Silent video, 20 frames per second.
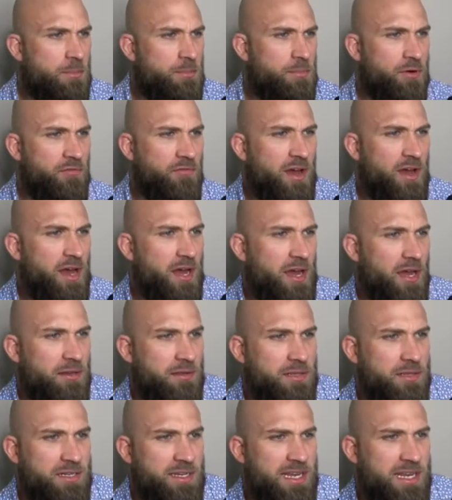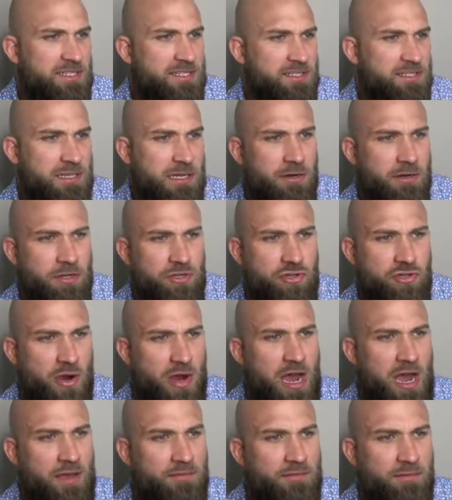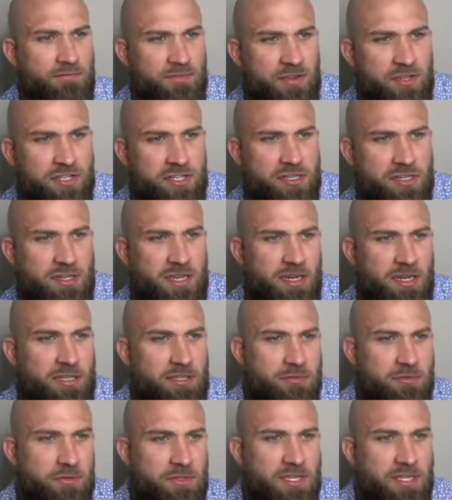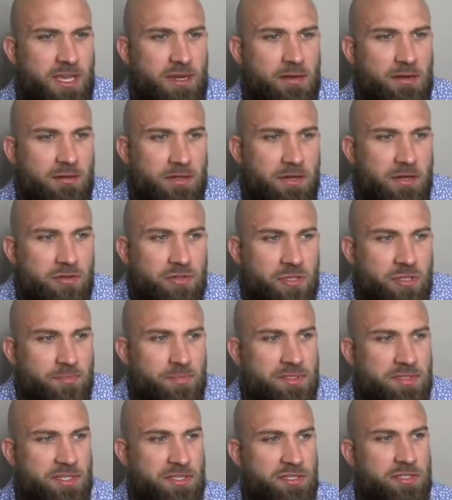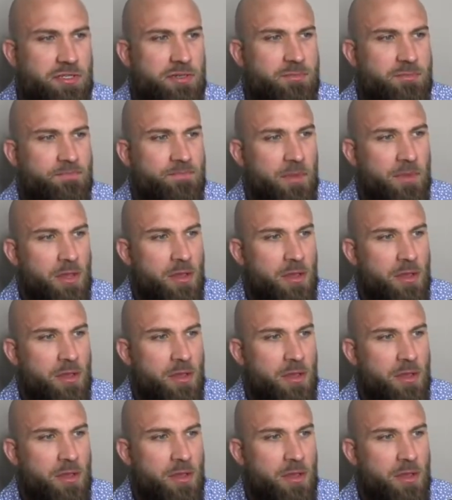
provide the necessary drive and vision needed to attain a leadership position,